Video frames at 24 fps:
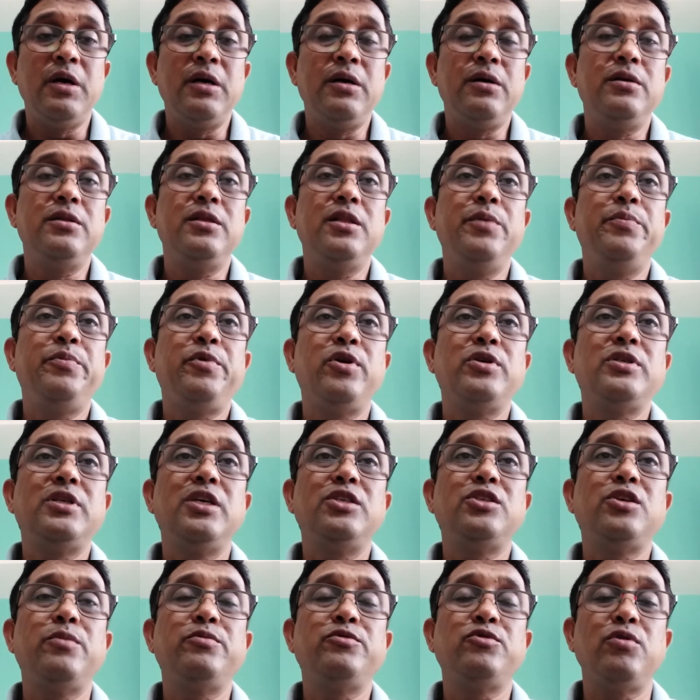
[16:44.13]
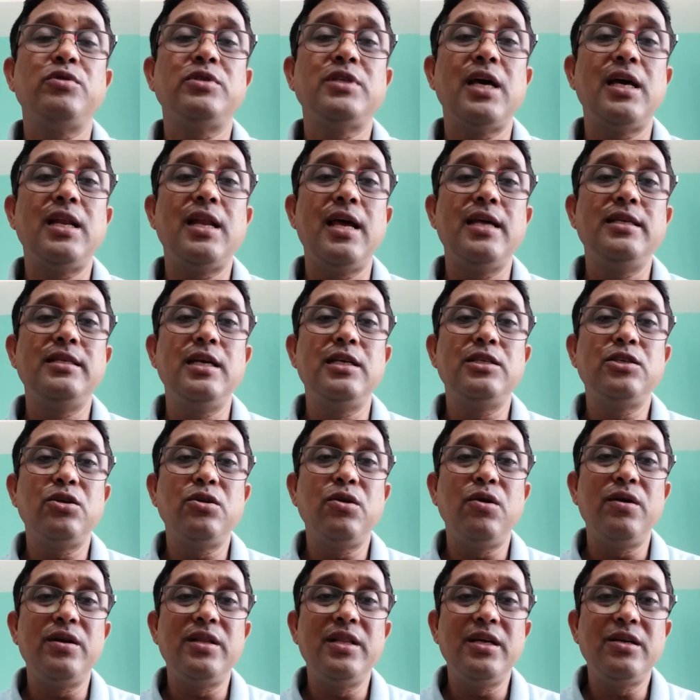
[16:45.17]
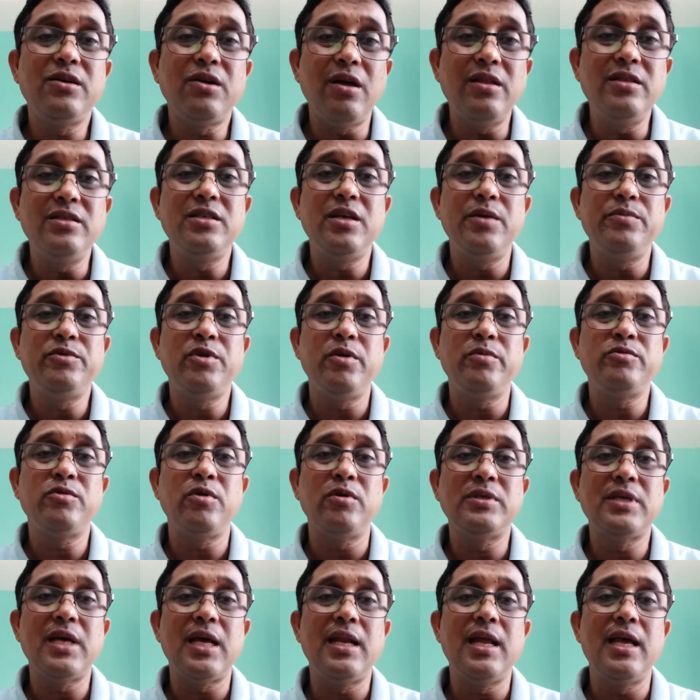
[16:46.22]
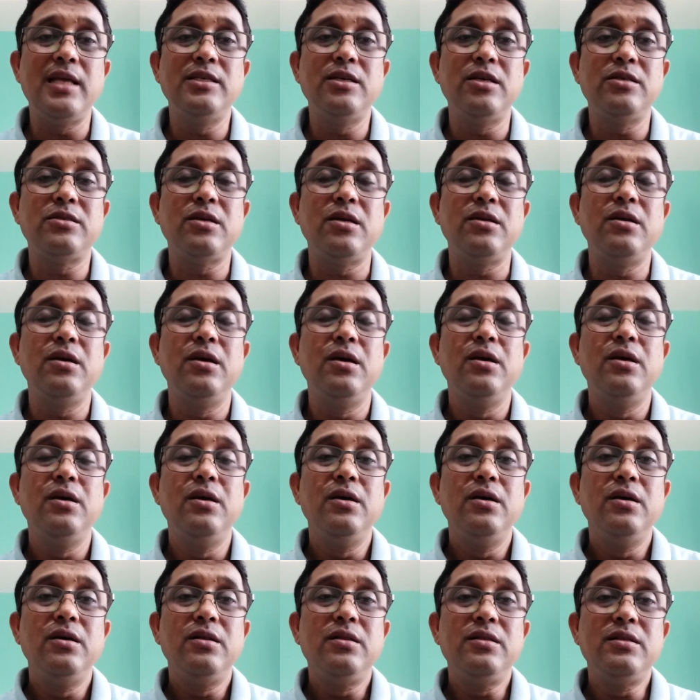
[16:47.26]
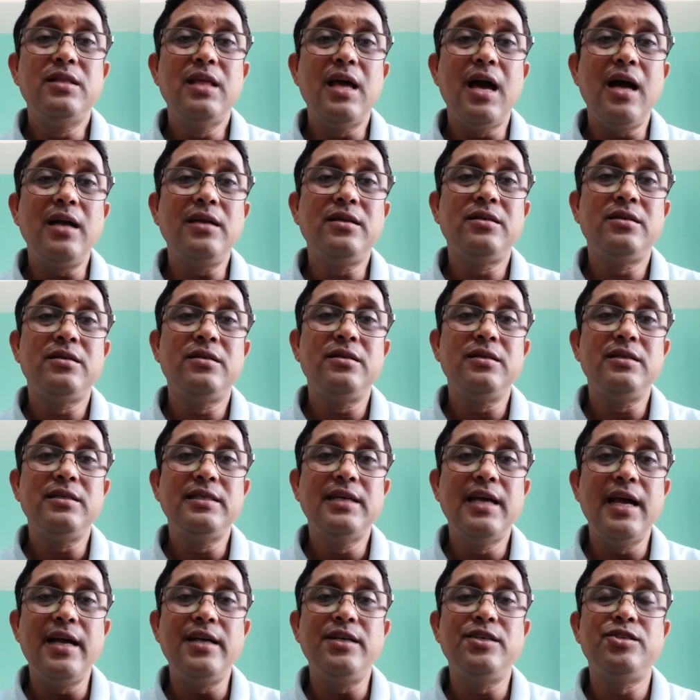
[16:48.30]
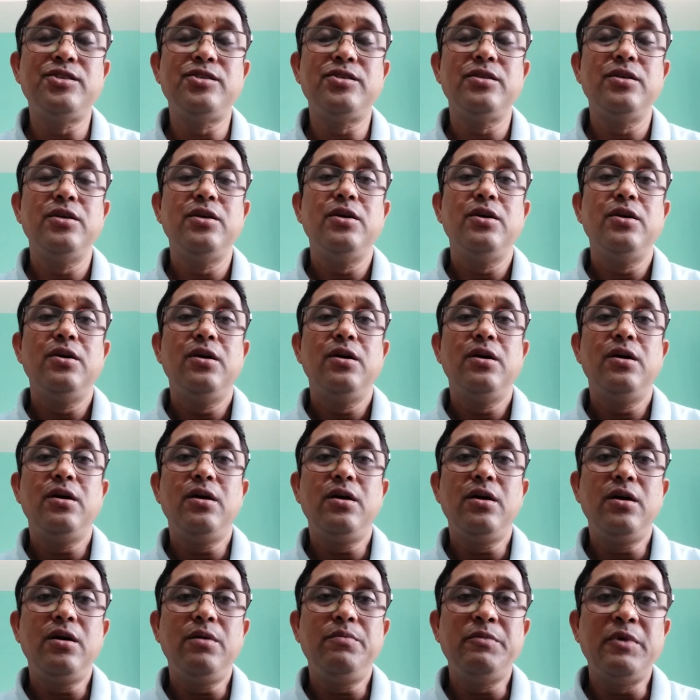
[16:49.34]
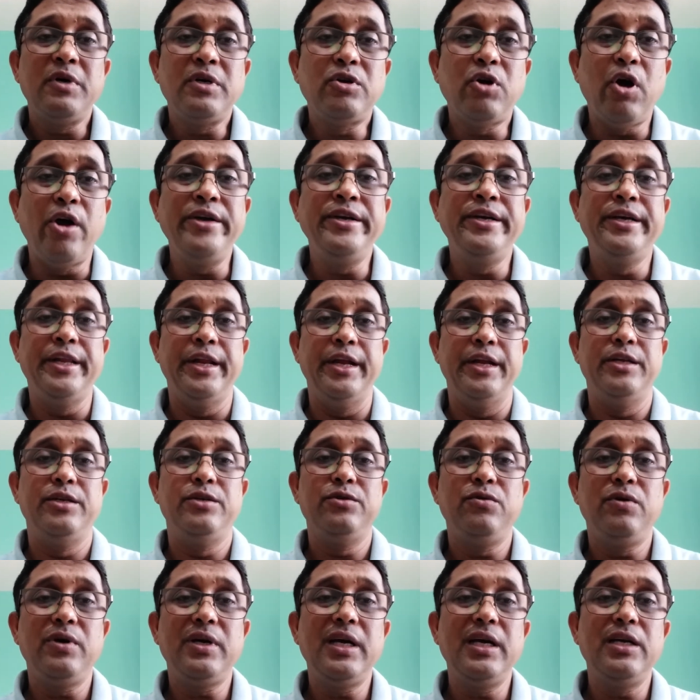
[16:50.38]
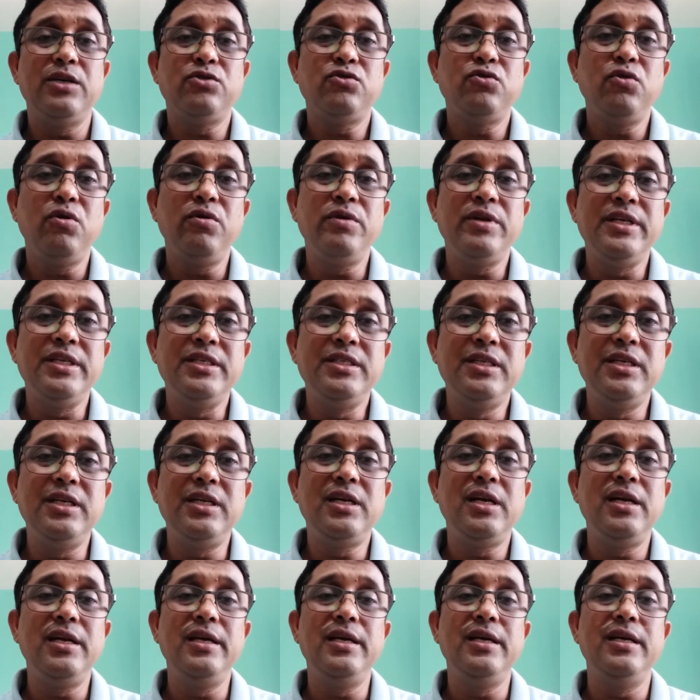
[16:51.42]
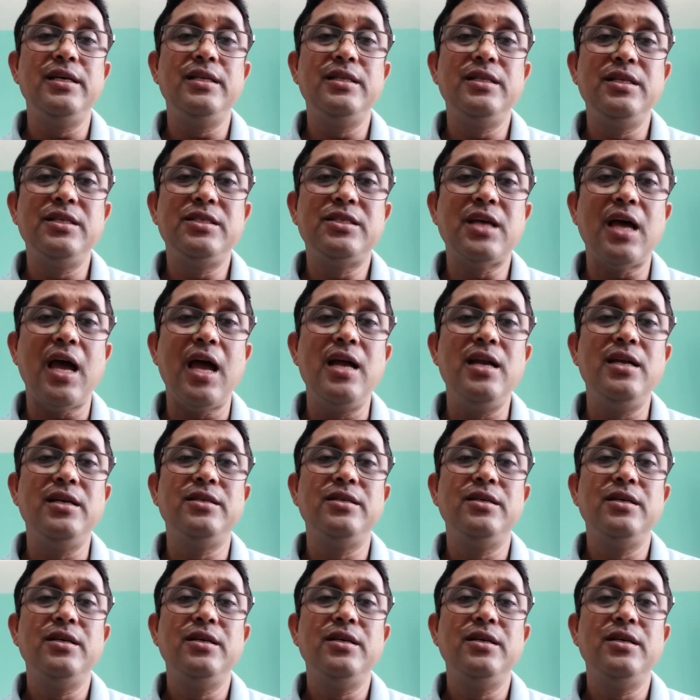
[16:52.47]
the process of socialization or the concept of socialization that gets concrete. Okay, so rigidly the child